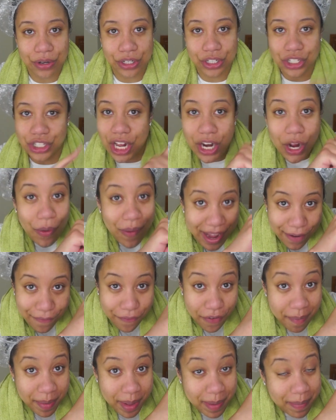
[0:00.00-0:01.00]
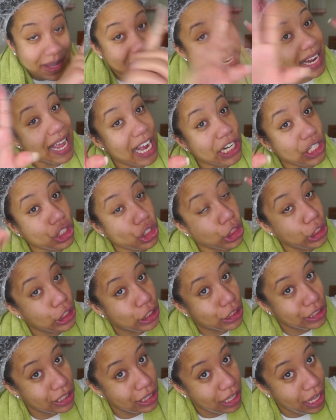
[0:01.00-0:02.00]
shun away from it, but it actually
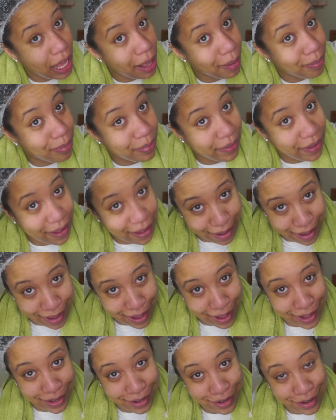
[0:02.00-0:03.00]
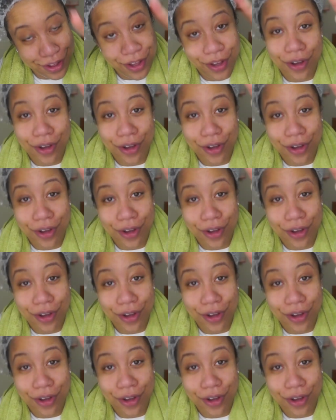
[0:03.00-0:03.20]
isn't that bad.